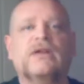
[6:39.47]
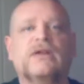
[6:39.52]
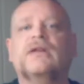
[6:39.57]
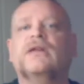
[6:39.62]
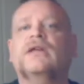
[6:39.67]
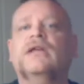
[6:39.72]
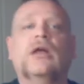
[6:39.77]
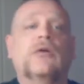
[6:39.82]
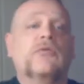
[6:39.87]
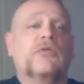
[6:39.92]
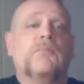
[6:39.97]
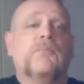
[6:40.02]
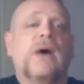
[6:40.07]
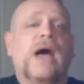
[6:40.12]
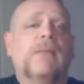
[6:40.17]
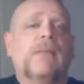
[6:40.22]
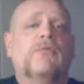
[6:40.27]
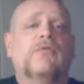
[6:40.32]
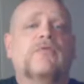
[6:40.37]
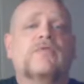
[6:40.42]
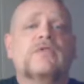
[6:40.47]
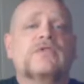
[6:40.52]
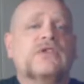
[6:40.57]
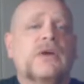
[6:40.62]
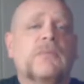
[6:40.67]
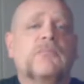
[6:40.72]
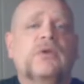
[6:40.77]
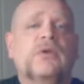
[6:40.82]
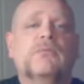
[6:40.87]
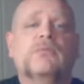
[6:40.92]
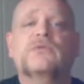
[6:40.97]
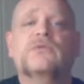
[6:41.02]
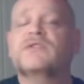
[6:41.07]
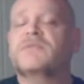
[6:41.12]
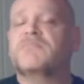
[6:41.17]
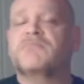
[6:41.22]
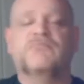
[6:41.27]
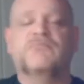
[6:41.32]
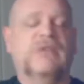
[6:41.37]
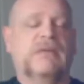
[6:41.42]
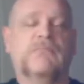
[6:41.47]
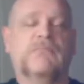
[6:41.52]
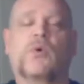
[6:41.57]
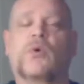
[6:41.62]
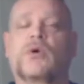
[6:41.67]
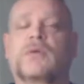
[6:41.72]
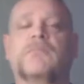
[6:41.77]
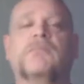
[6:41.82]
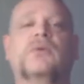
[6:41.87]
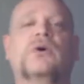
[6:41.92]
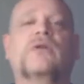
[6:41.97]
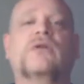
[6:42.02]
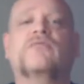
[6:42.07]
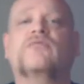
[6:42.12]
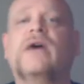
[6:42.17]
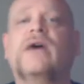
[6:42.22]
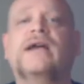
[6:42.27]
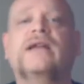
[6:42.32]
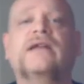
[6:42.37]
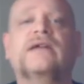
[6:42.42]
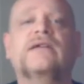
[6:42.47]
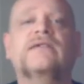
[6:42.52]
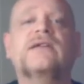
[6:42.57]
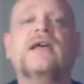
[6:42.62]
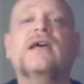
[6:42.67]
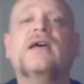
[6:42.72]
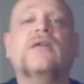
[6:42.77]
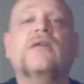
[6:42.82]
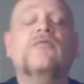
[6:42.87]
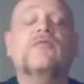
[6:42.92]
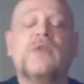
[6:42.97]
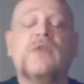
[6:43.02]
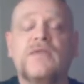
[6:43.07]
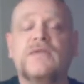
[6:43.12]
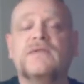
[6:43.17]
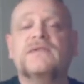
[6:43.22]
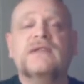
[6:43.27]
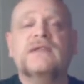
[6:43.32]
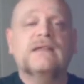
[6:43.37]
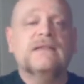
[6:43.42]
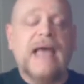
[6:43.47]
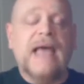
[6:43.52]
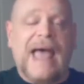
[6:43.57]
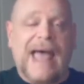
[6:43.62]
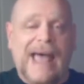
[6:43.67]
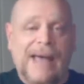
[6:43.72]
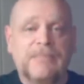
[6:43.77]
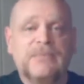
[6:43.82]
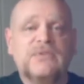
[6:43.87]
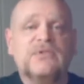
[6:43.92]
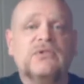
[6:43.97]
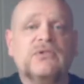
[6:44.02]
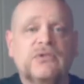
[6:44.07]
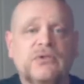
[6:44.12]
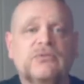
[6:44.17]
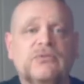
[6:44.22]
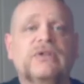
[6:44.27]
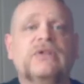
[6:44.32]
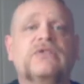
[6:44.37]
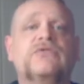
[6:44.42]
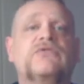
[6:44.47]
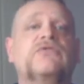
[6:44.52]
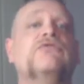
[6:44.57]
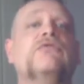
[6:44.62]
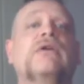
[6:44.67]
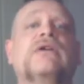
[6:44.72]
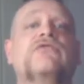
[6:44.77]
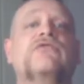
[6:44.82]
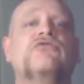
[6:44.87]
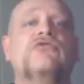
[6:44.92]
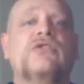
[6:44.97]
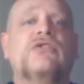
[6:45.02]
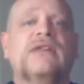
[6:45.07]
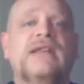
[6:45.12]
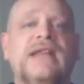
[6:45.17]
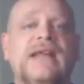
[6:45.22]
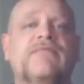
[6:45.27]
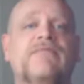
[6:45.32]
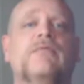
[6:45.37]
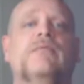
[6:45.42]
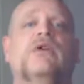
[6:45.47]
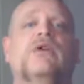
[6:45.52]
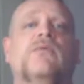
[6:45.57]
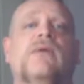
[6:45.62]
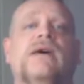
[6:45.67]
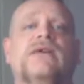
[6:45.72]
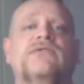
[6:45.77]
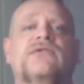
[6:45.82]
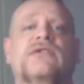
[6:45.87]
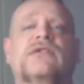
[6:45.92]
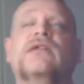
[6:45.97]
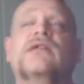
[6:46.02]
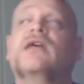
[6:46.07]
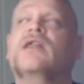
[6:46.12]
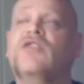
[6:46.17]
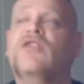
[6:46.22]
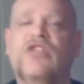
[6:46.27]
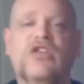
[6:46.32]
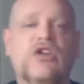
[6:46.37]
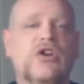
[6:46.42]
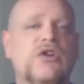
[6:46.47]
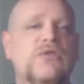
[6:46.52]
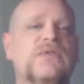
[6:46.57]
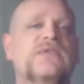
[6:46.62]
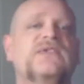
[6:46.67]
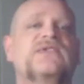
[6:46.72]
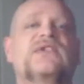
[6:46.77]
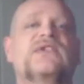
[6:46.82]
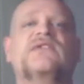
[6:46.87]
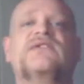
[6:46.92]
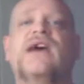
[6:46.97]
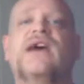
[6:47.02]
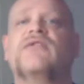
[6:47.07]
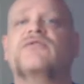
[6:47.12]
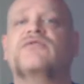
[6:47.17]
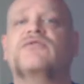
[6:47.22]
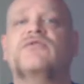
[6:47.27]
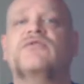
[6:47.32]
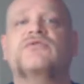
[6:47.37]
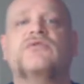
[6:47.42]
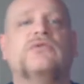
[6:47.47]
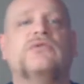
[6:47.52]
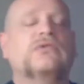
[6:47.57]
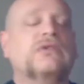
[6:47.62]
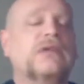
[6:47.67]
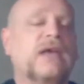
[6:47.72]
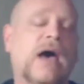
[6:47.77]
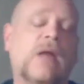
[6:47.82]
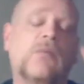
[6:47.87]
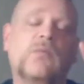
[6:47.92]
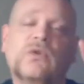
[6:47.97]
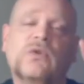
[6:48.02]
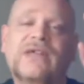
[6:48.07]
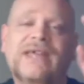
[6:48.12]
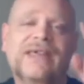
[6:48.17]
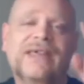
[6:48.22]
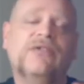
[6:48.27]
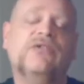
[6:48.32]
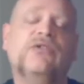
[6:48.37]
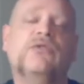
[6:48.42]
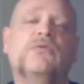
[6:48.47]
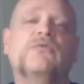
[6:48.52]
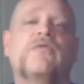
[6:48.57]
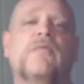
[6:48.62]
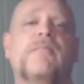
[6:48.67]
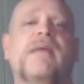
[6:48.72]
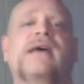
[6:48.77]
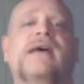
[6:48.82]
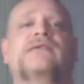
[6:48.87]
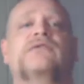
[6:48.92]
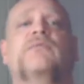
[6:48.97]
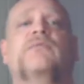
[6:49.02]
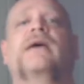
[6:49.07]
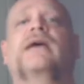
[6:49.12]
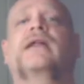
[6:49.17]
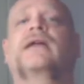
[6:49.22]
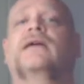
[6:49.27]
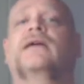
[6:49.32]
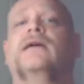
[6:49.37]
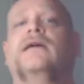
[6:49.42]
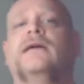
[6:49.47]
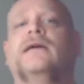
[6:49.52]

You know, the Bible for some people is an important book of writings. For others, it's absolutely true and should never be questioned. The earth is 6,000 years old. God will kill you for masturbating.